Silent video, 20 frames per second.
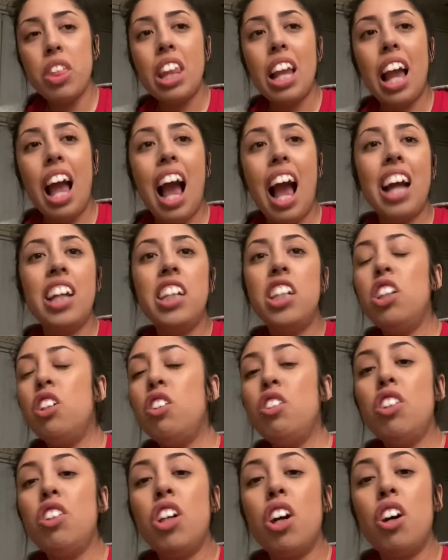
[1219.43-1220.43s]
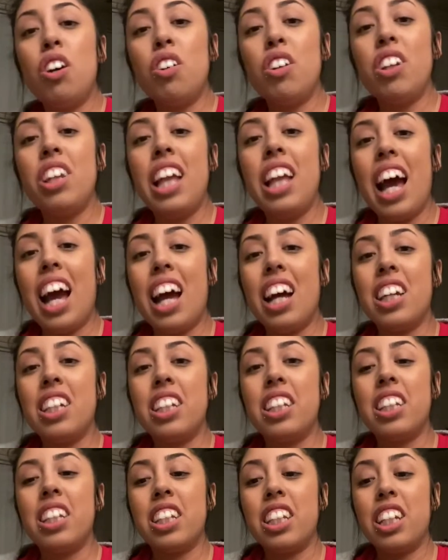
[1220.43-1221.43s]
I do know that
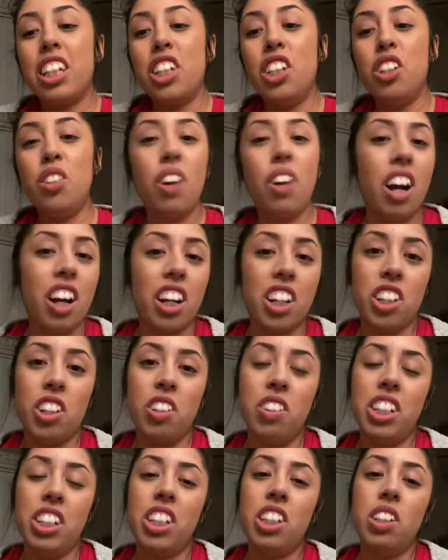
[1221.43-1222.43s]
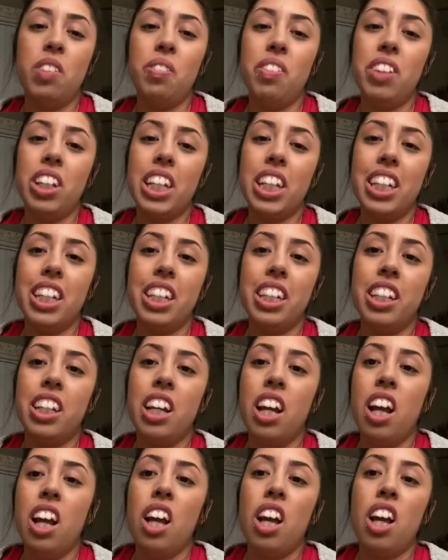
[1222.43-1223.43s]
you are going to bleed
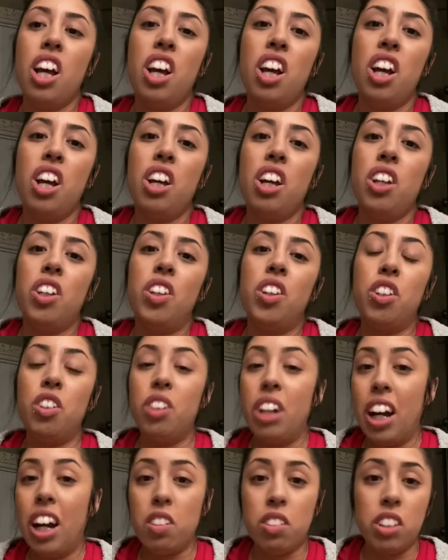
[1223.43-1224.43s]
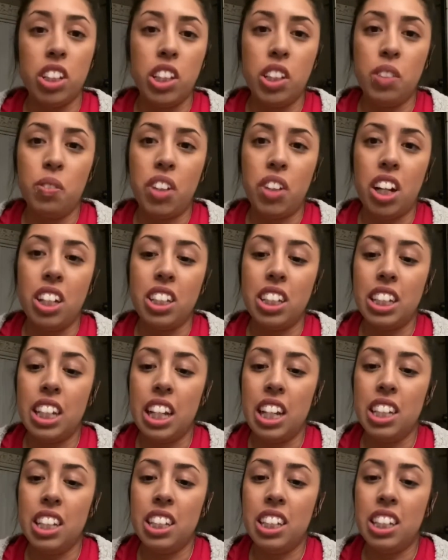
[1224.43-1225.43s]
throughout this
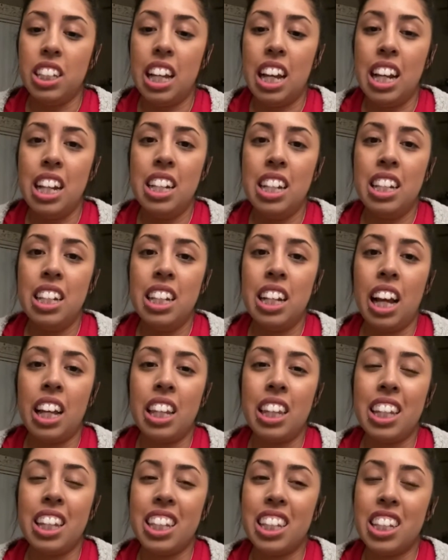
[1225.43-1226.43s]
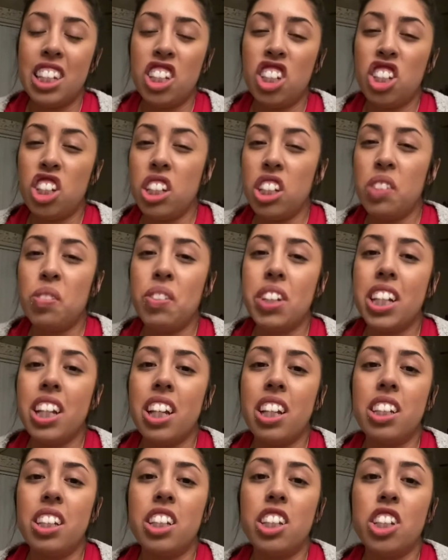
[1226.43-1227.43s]
process, and I think it's just
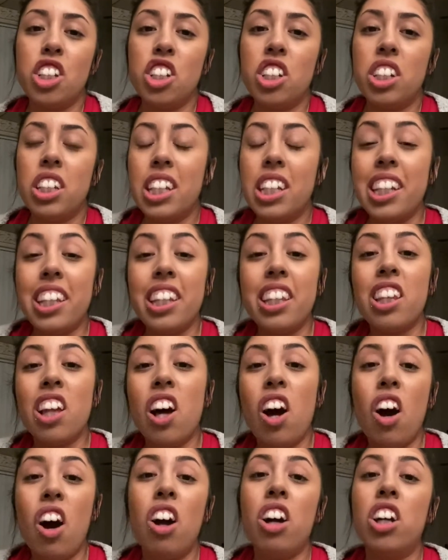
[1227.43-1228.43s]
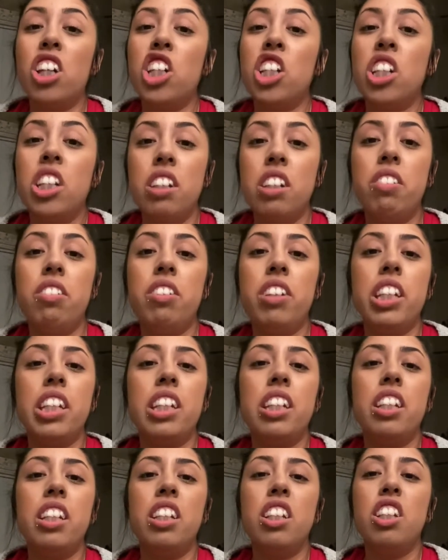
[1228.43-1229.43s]
because your teeth are
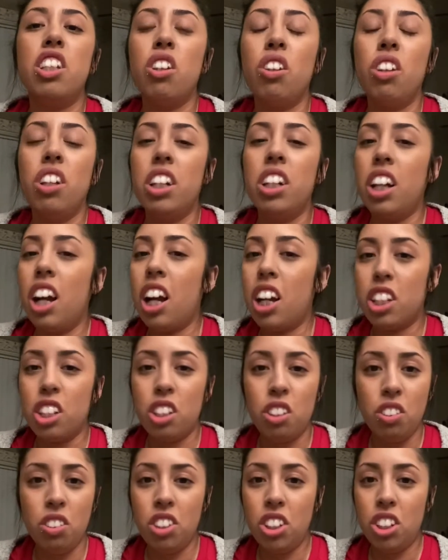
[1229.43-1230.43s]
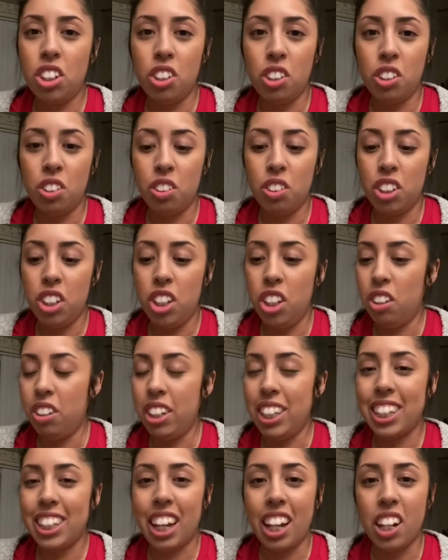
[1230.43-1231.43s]
shifting, so they're not used to, you know, this
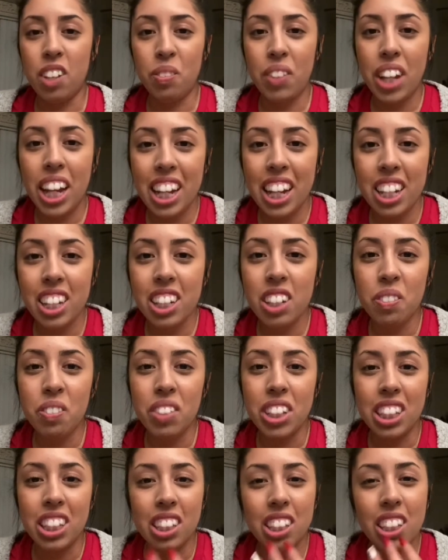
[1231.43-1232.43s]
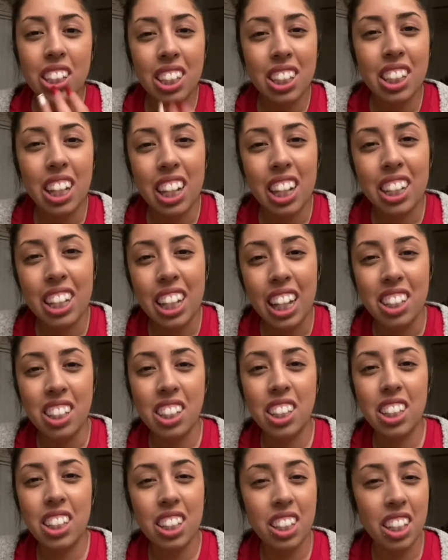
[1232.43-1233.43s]
kind of pain and being stuck and
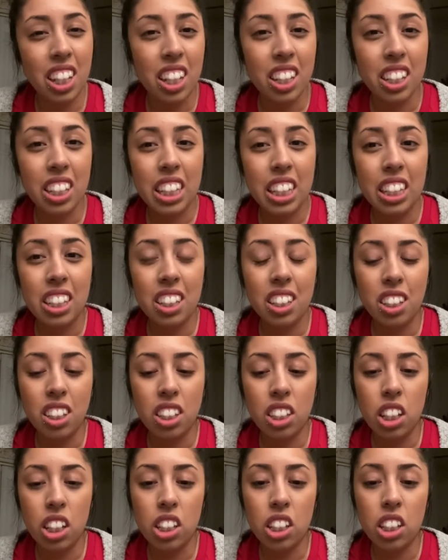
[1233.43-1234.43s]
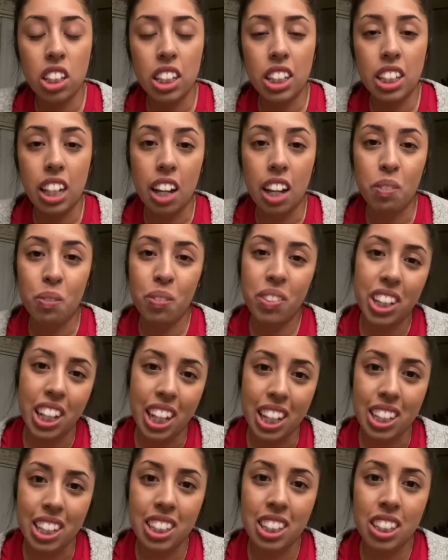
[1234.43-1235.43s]
snug in such a tight
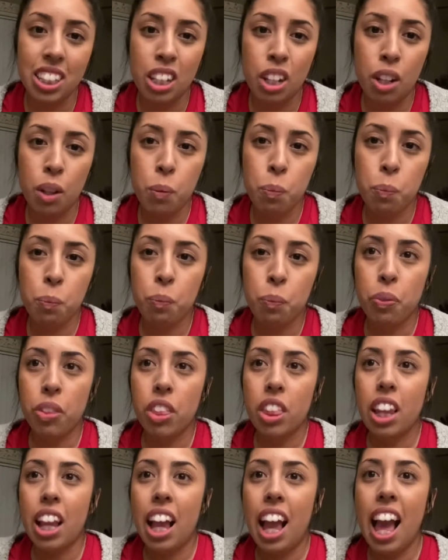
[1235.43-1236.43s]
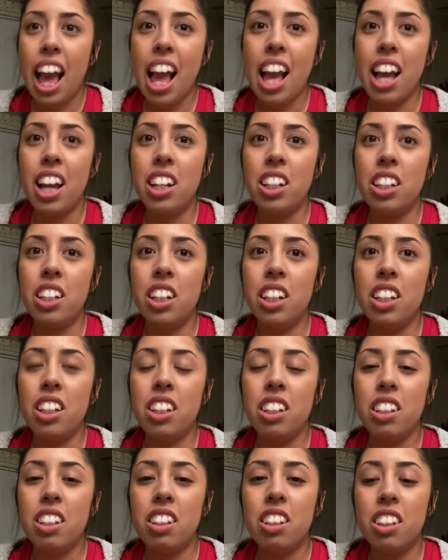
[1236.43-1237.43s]
place, and
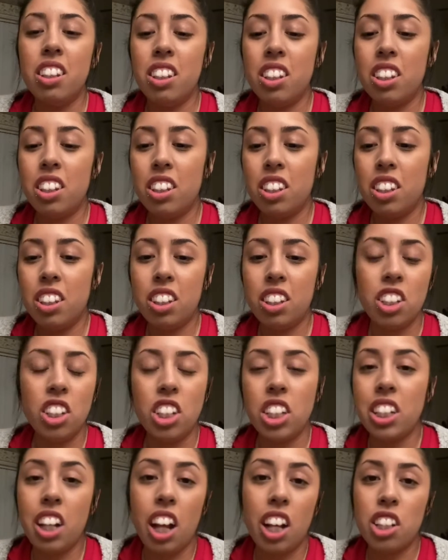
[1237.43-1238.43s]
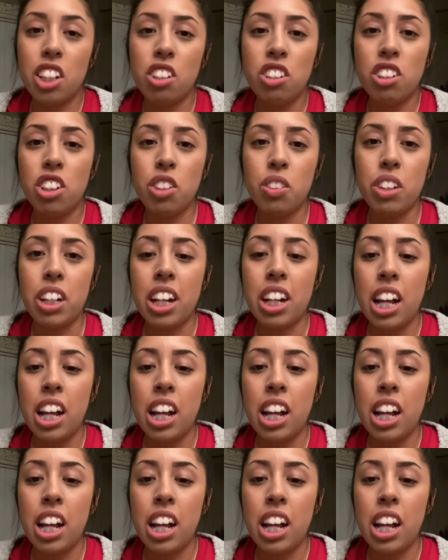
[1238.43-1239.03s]
they're just not used to it.